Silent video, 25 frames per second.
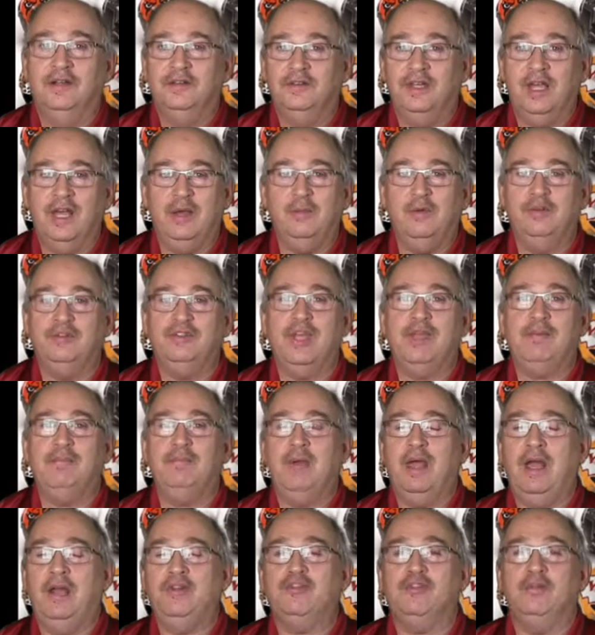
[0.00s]
That was a
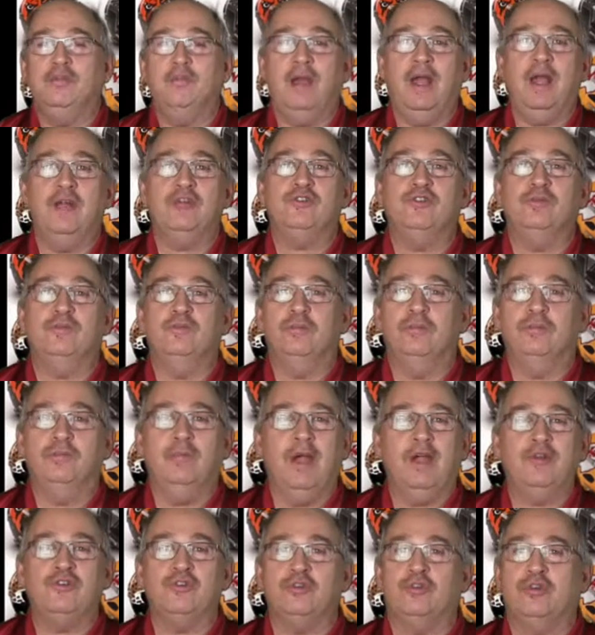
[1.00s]
major, major,
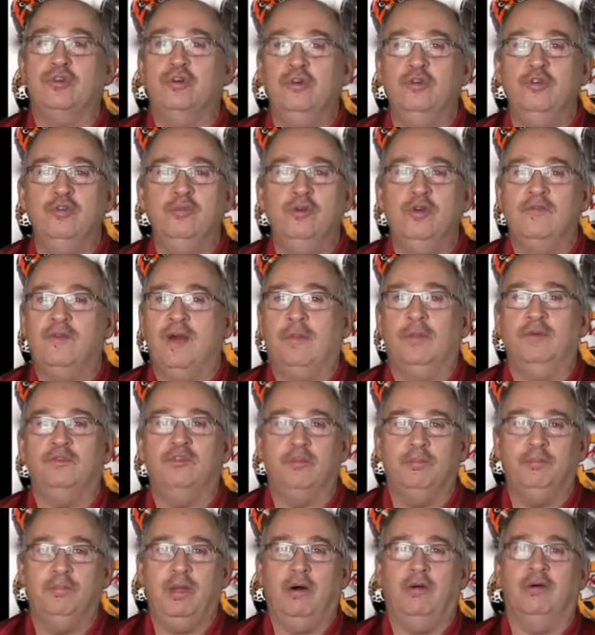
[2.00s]
major coup move. That was
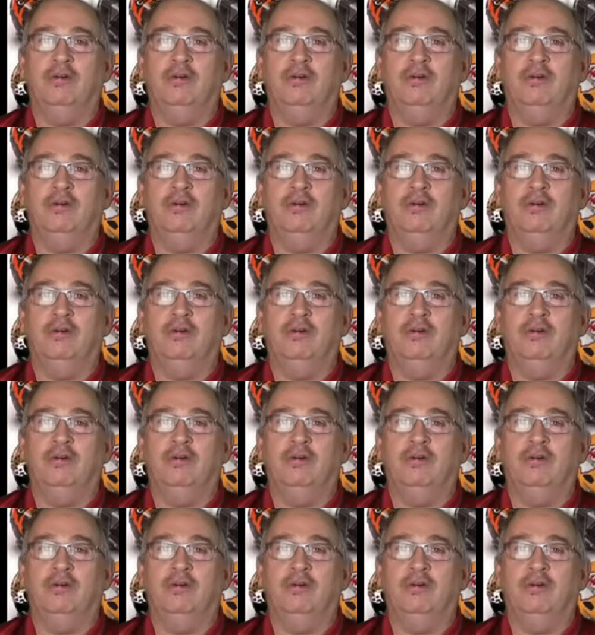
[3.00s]
a